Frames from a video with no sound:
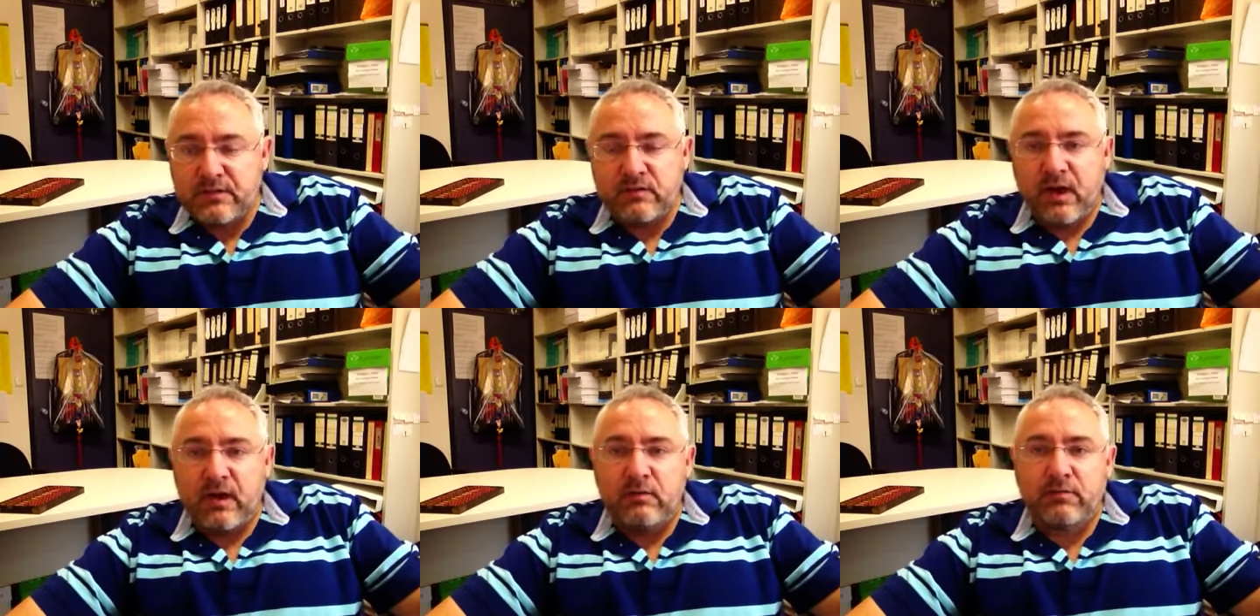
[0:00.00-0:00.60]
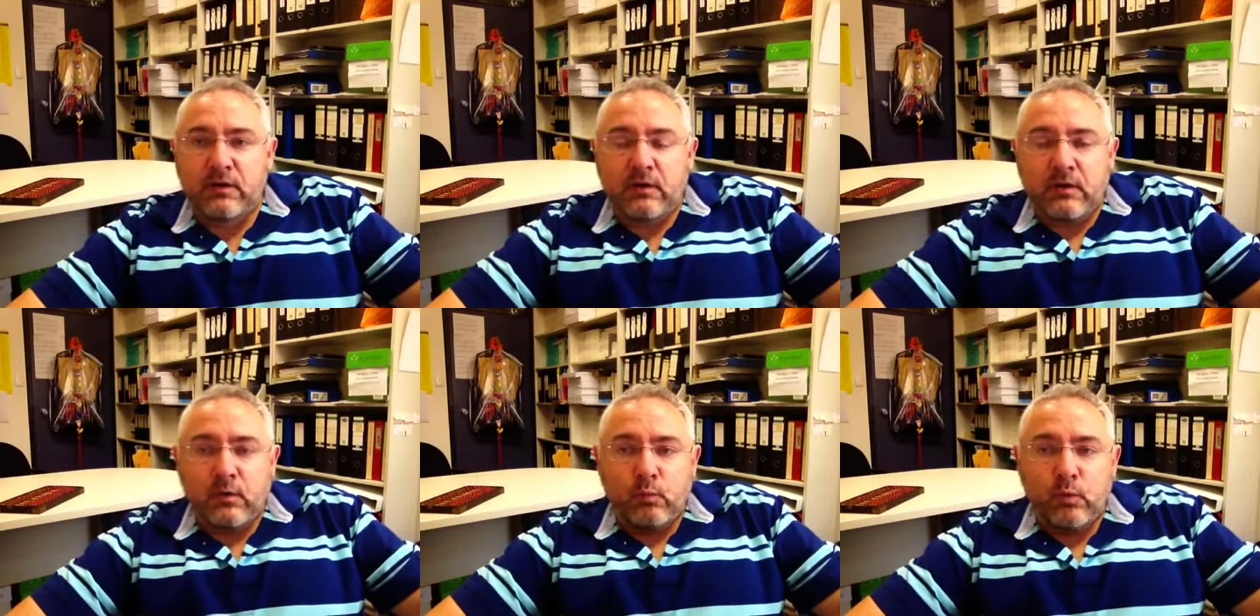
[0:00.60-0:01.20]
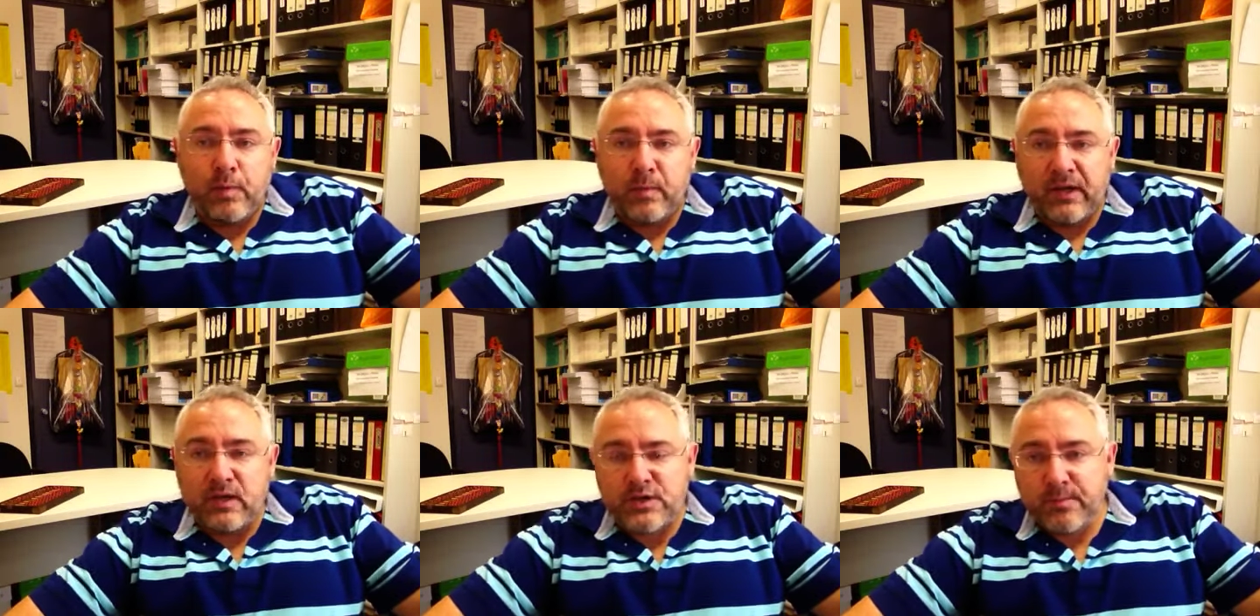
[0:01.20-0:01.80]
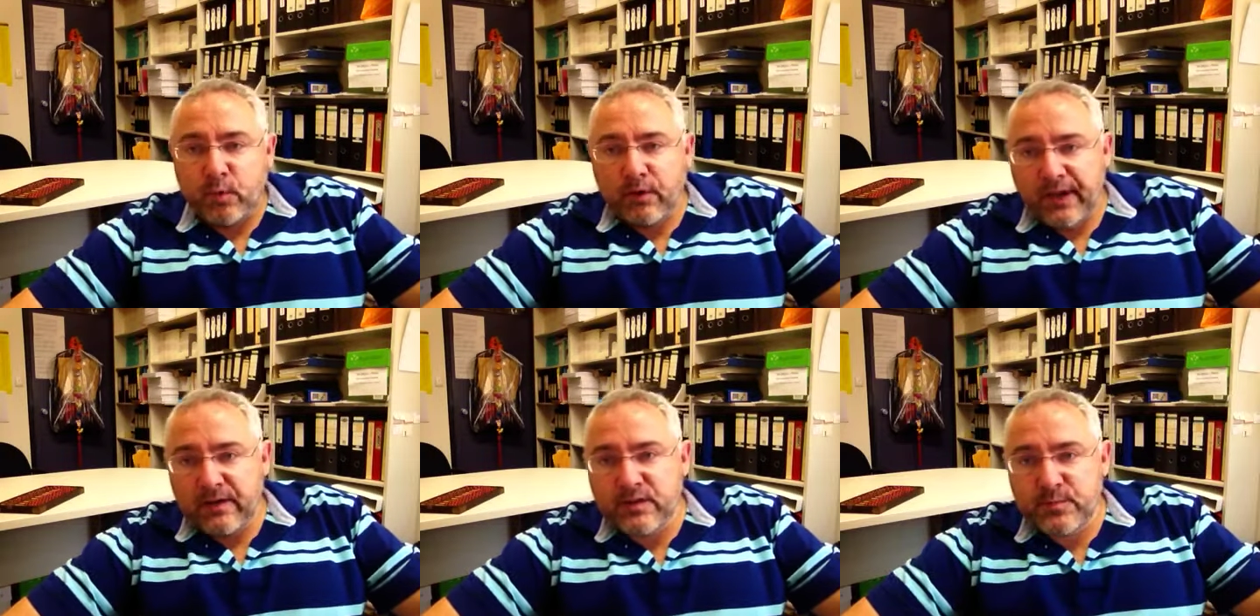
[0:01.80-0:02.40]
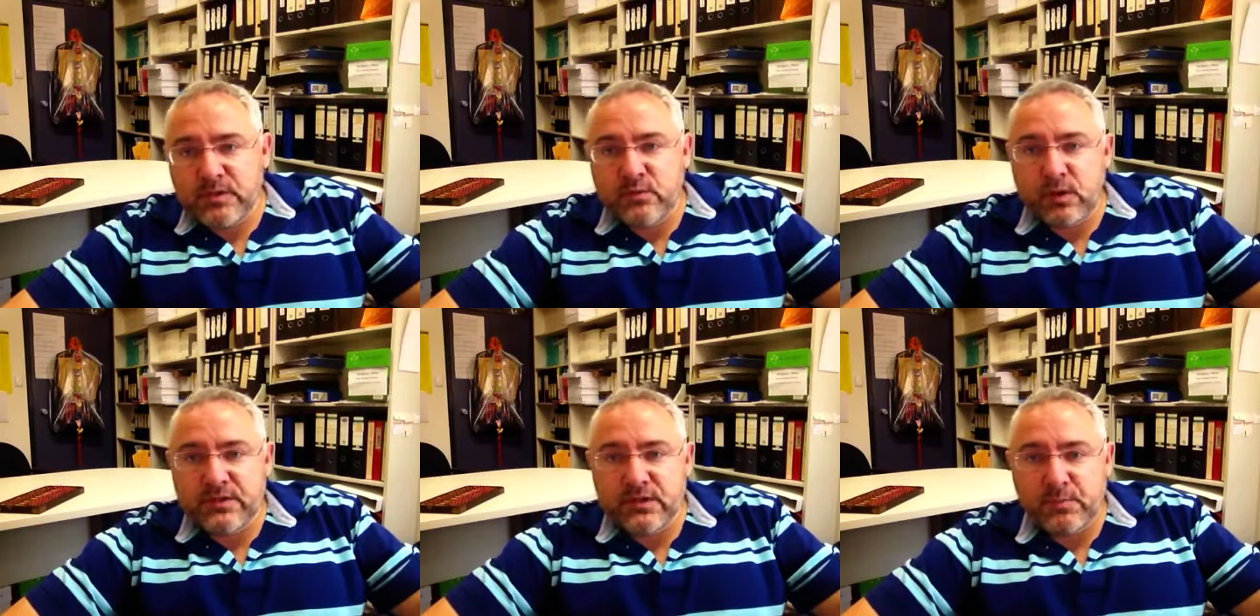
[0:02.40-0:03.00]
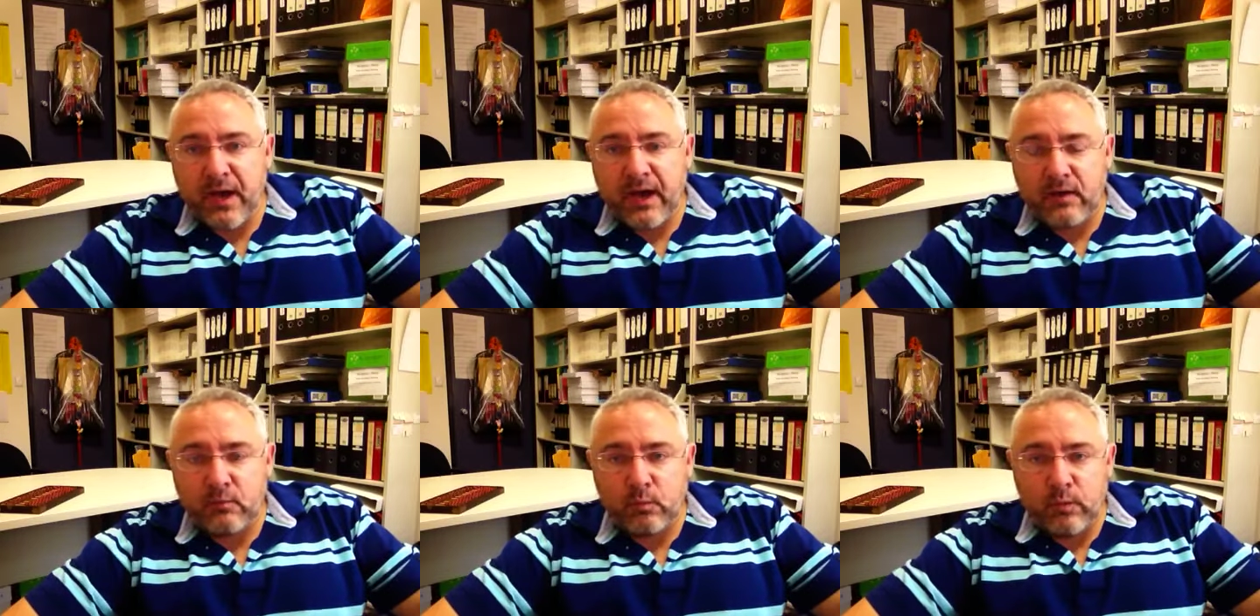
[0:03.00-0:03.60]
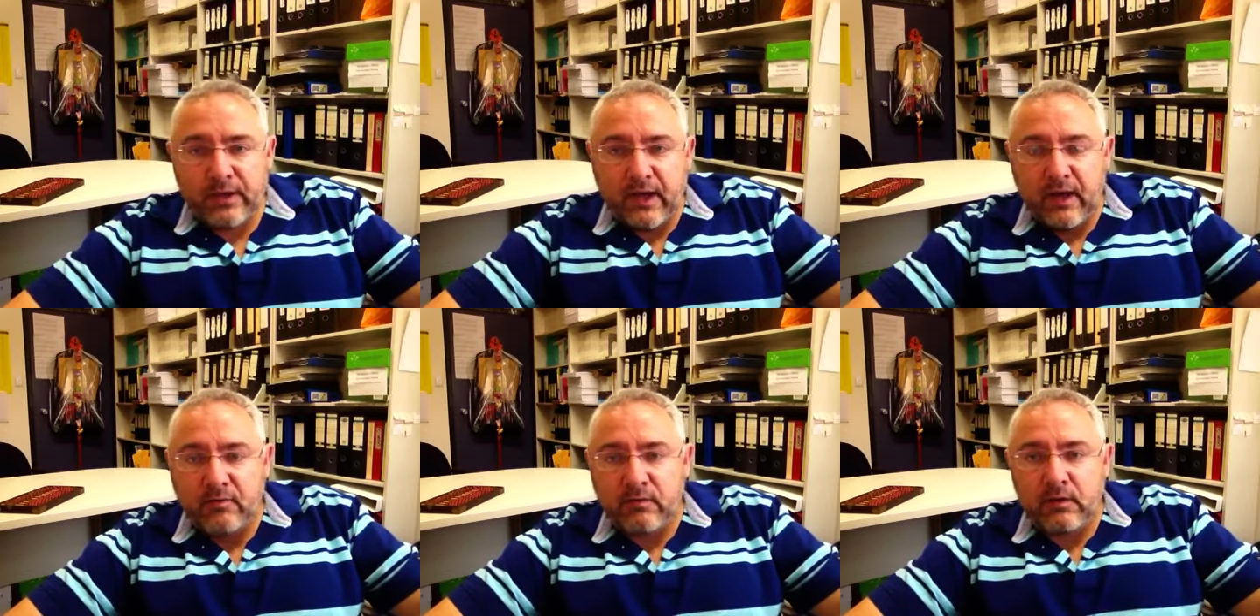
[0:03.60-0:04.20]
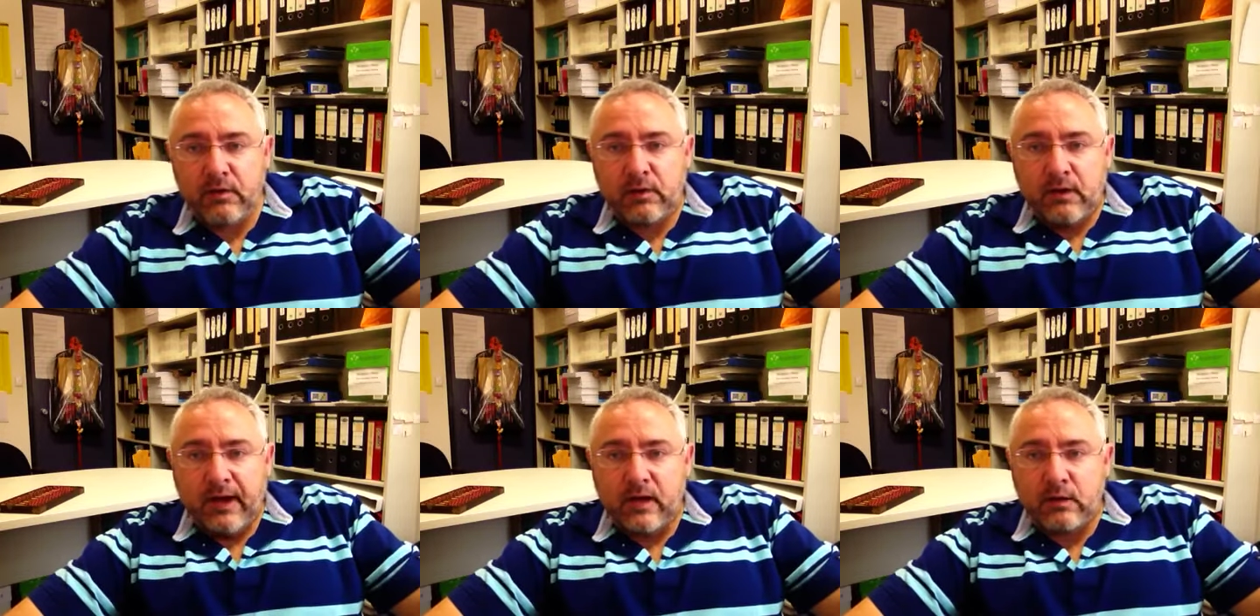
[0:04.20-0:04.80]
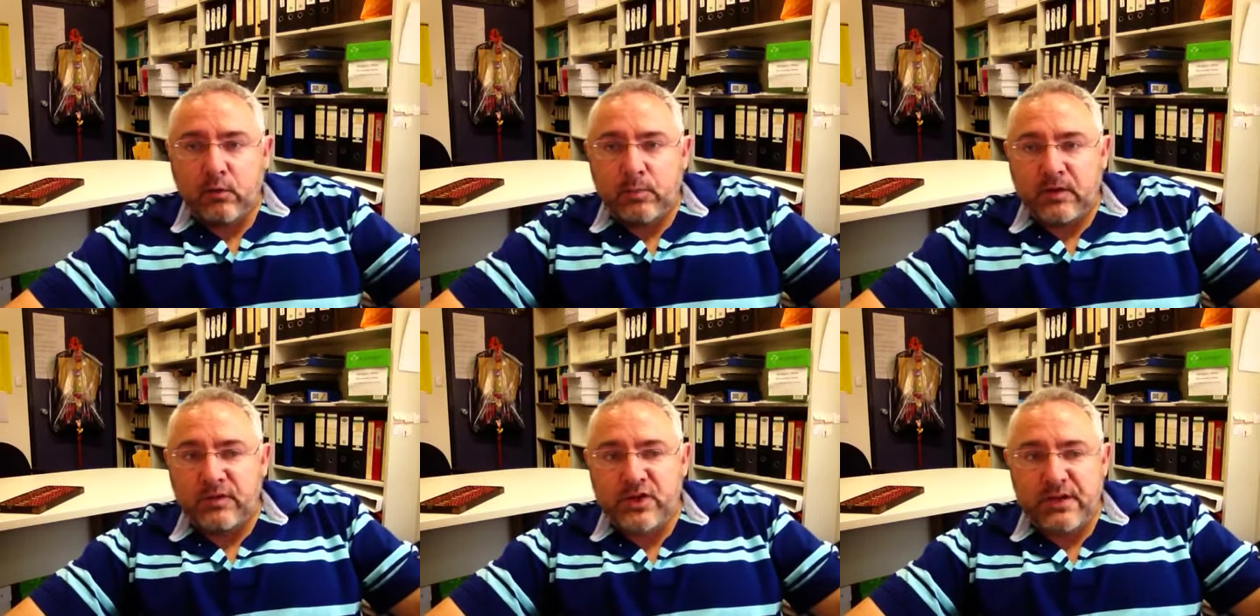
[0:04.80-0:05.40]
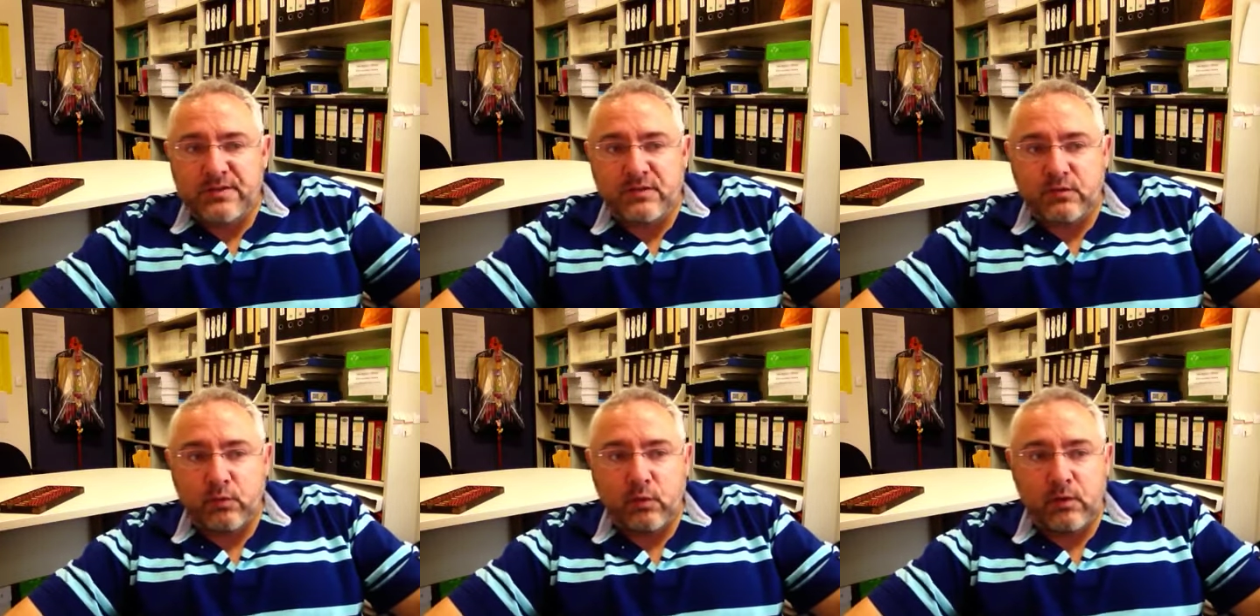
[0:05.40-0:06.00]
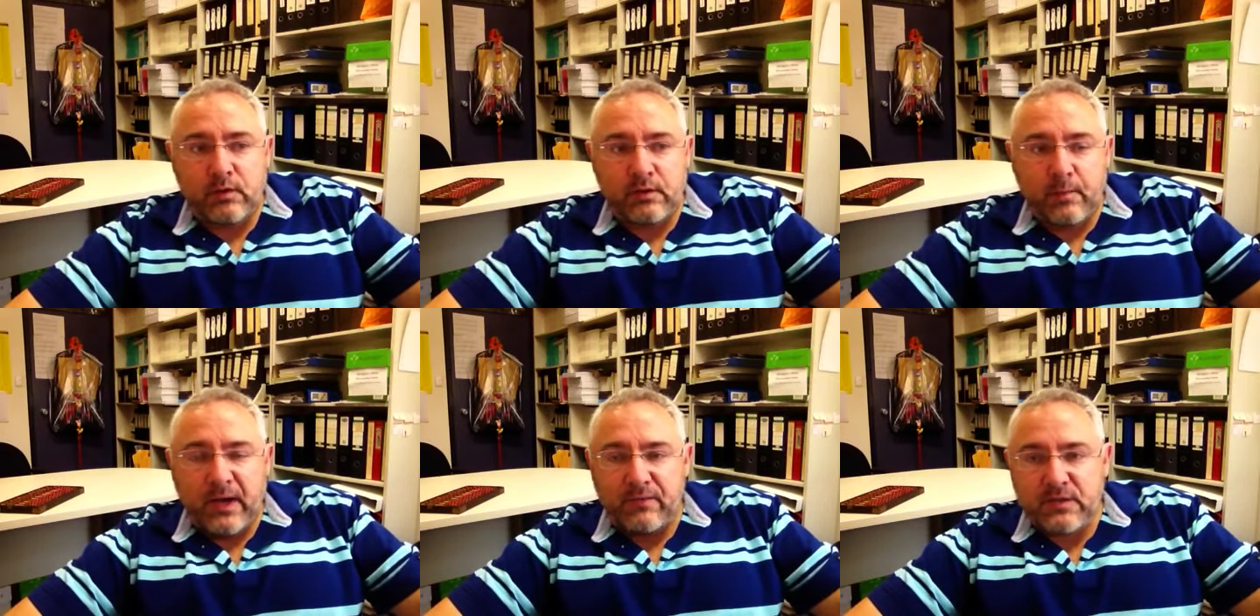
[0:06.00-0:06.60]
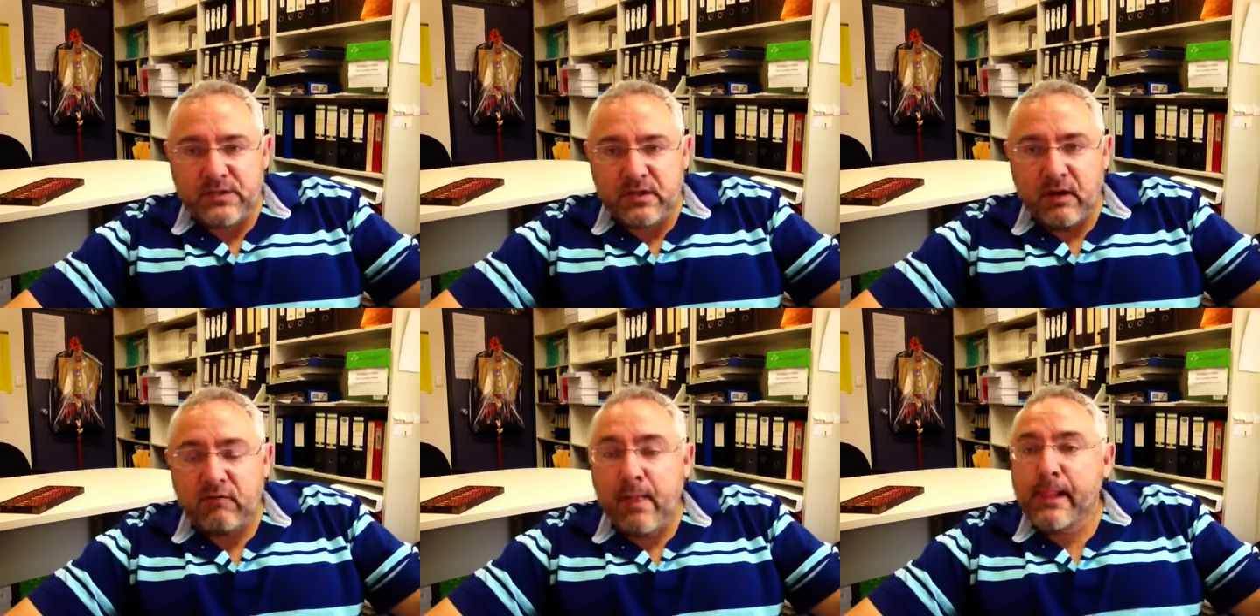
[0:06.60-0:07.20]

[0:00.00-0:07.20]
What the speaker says: Dave will be making some more announcements once he's back and we have had a little bit of a chance to talk about this stuff.